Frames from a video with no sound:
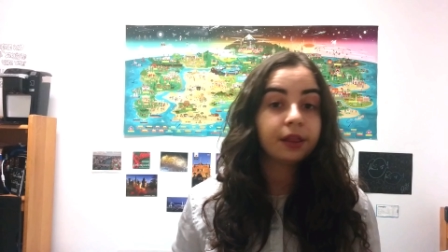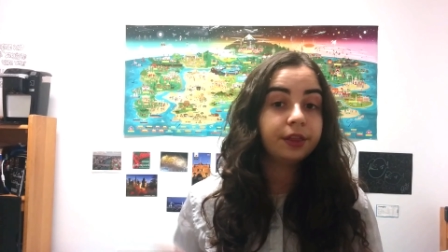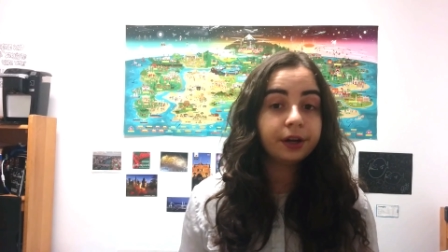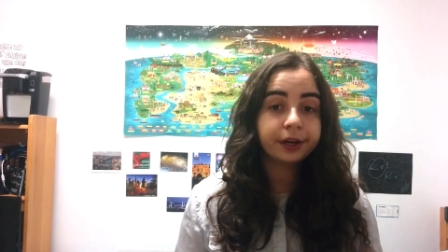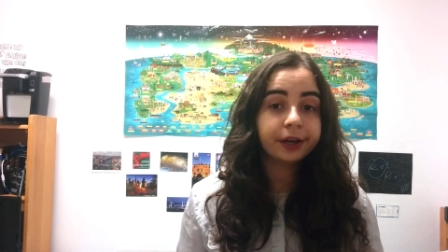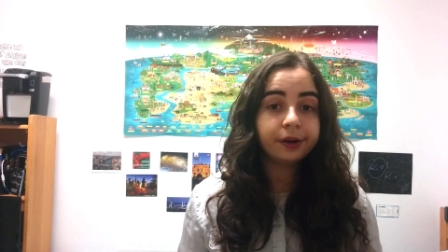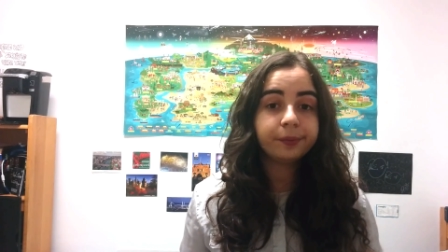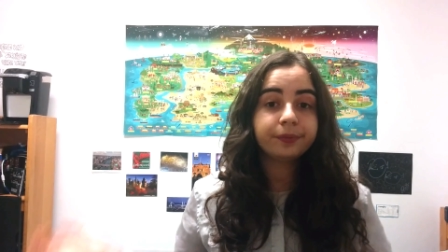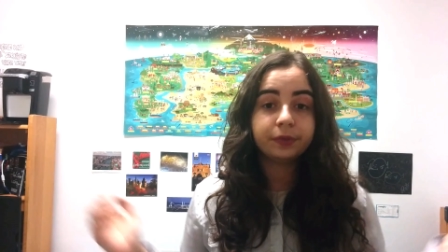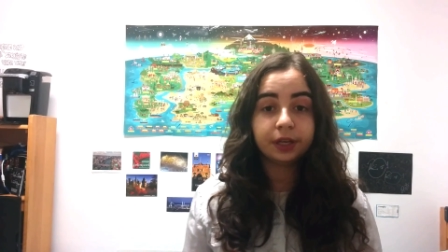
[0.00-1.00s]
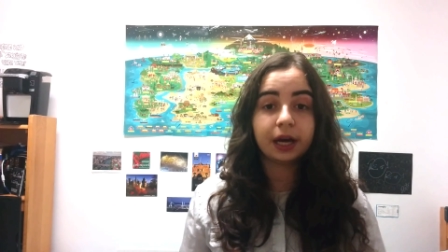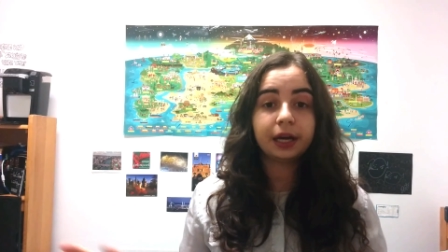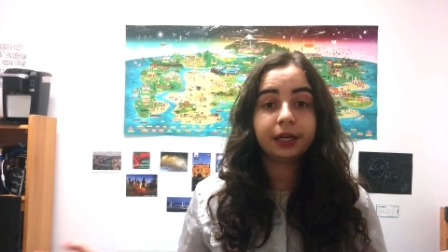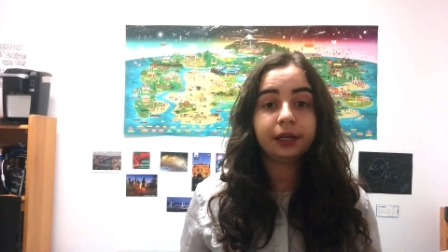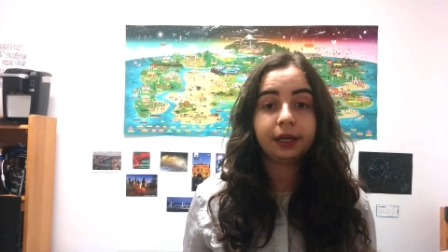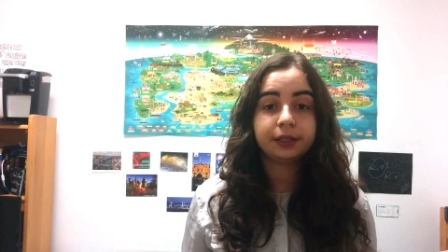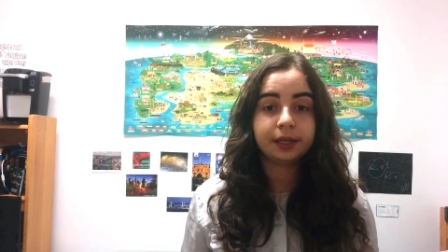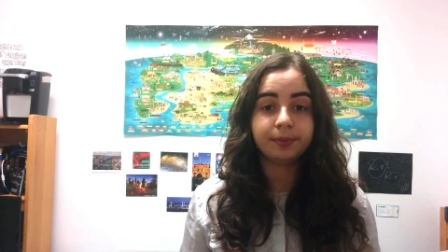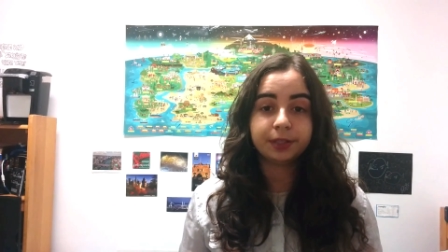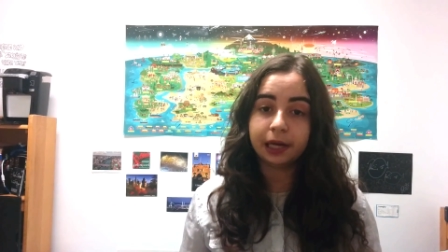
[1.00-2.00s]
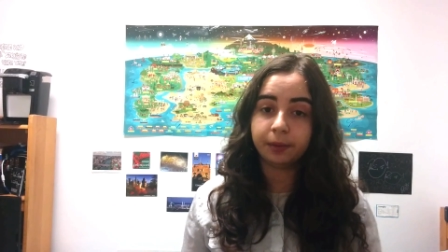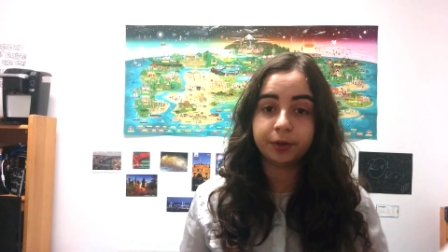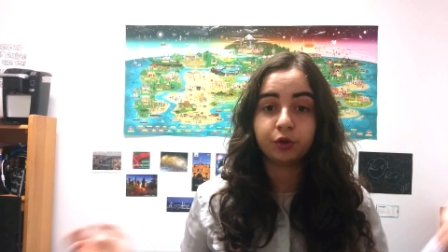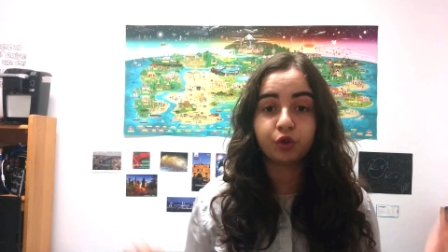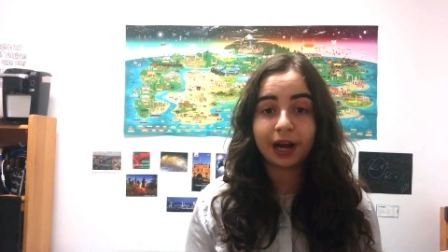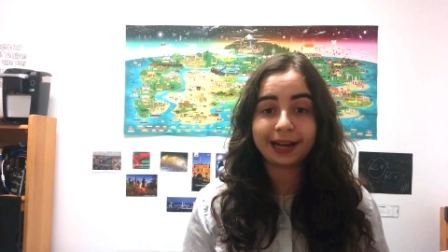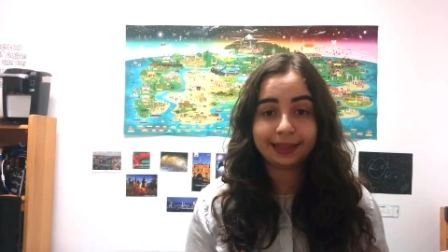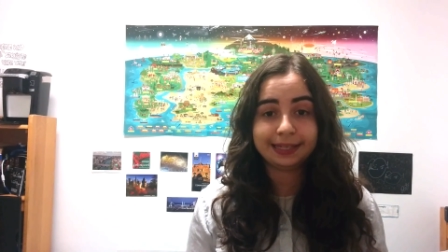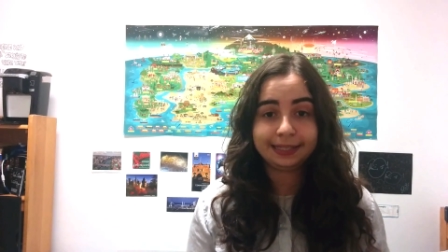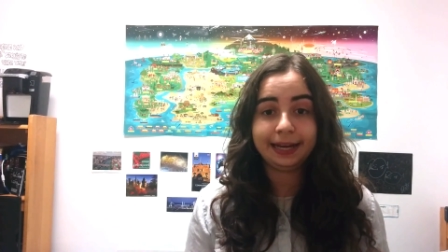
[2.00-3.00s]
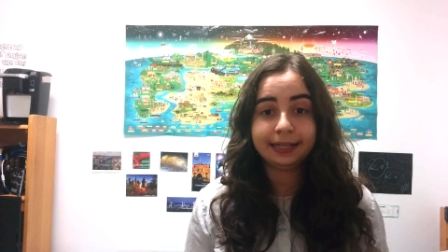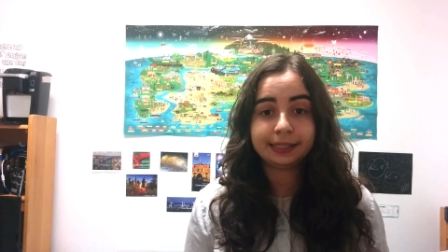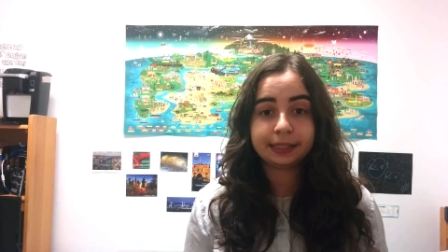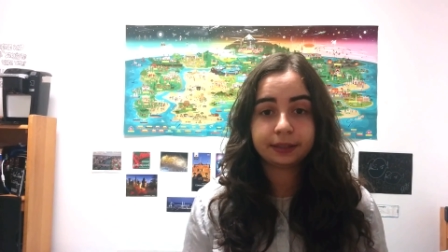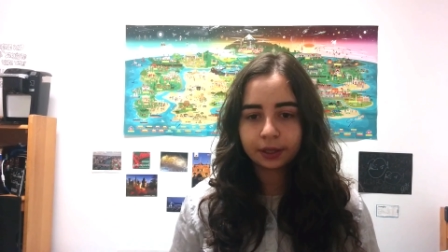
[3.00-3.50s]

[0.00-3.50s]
There you go, 9 tips to help you crack this test.